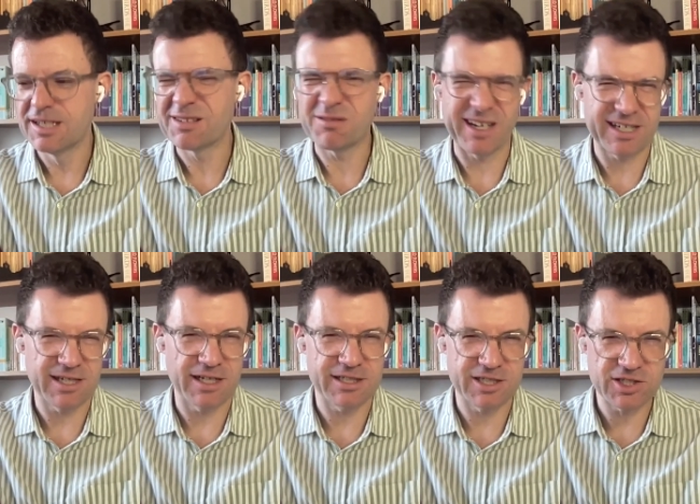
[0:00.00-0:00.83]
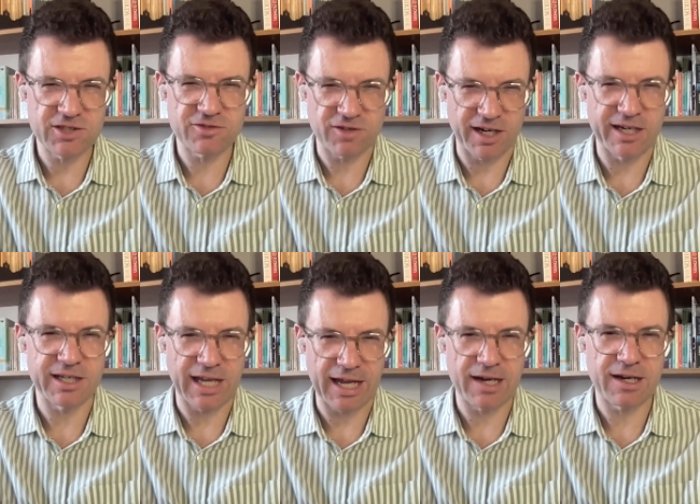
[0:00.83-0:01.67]
Quite excited to try
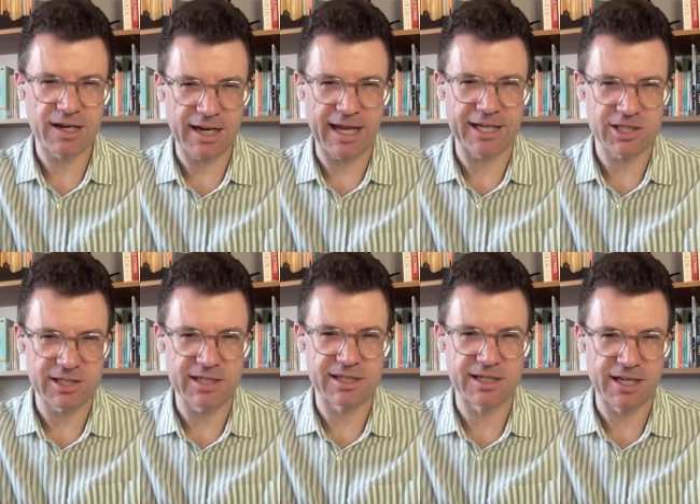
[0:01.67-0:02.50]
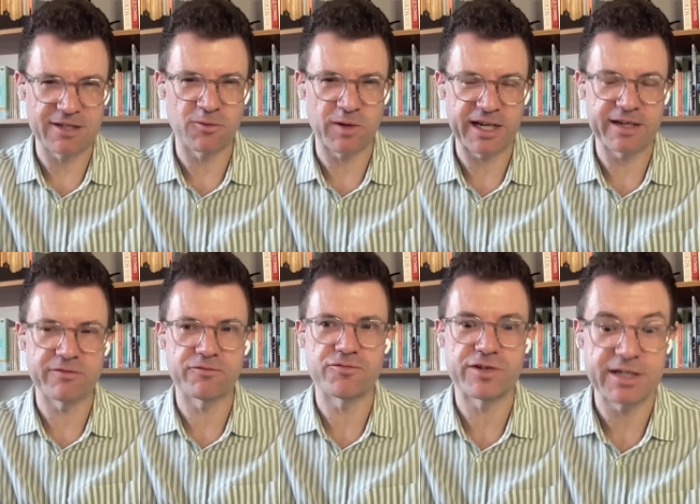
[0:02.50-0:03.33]
that actually as another way
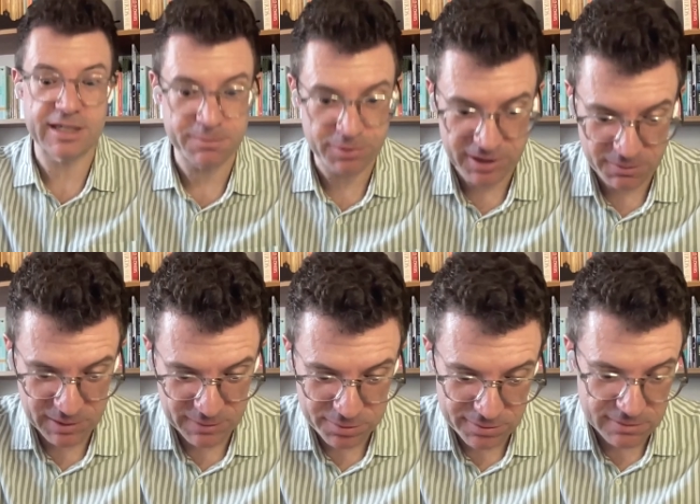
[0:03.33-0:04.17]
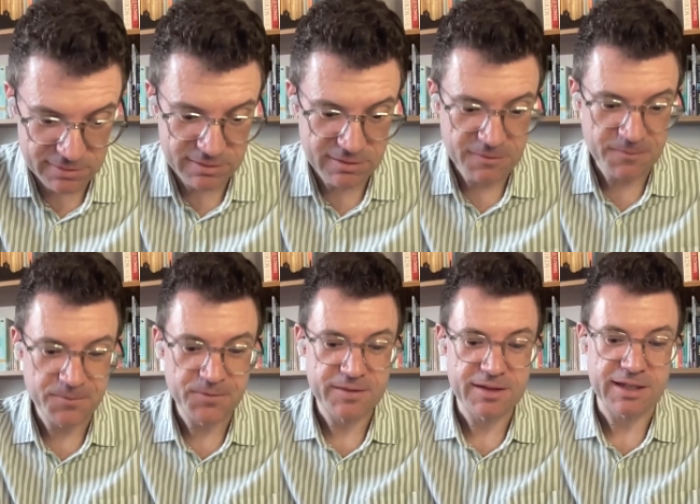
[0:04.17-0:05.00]
of really putting people
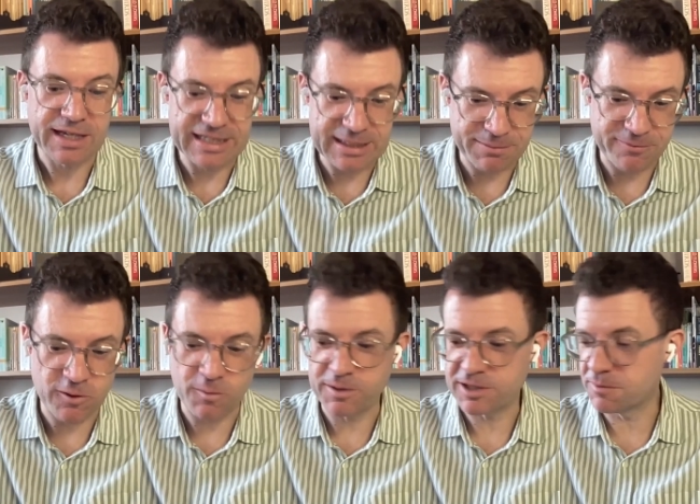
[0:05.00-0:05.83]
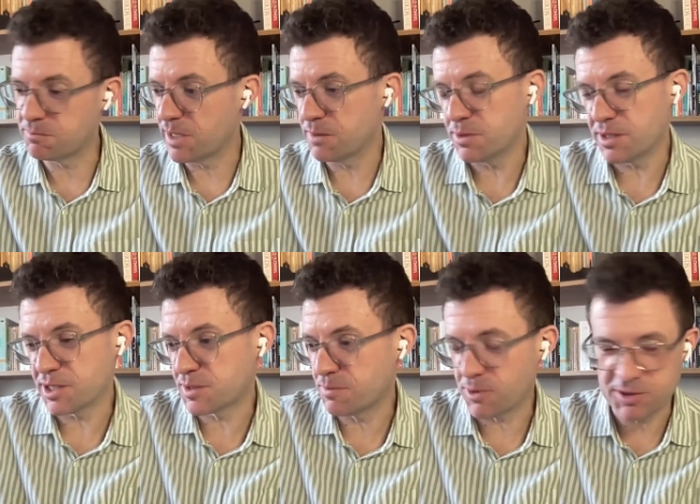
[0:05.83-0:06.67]
in the performance and maybe at a
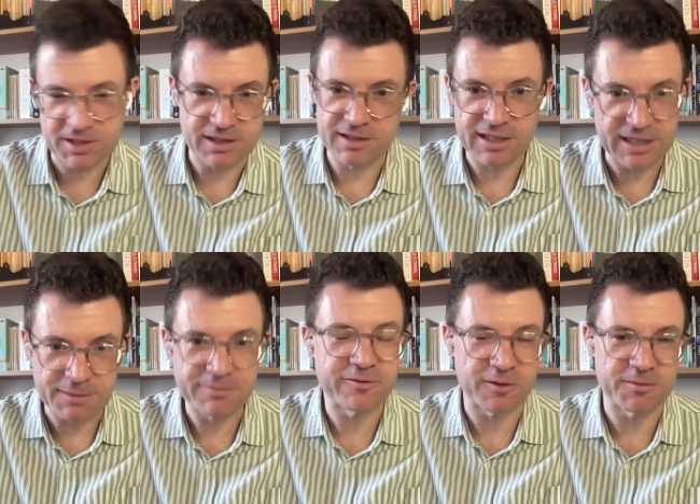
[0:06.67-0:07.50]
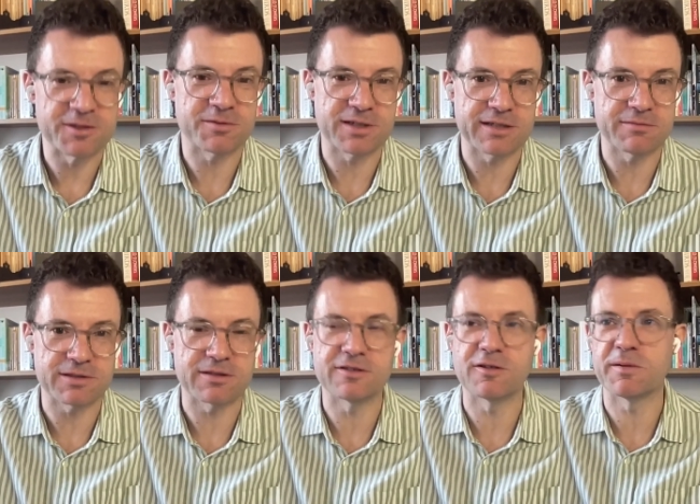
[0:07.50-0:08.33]
spot in the performance where they
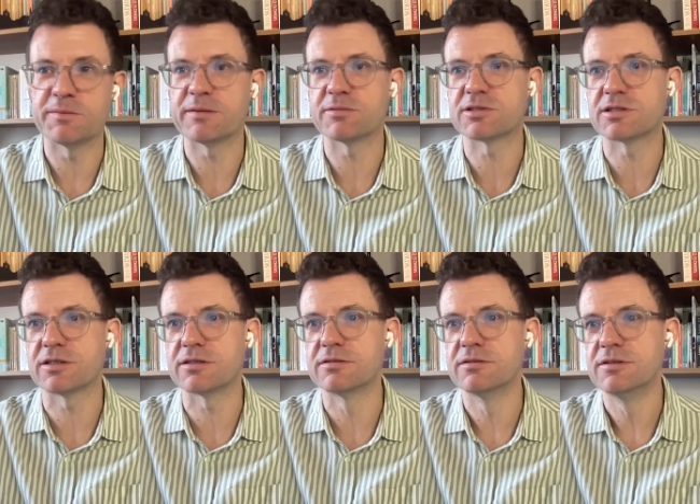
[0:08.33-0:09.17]
wouldn't normally be able to go.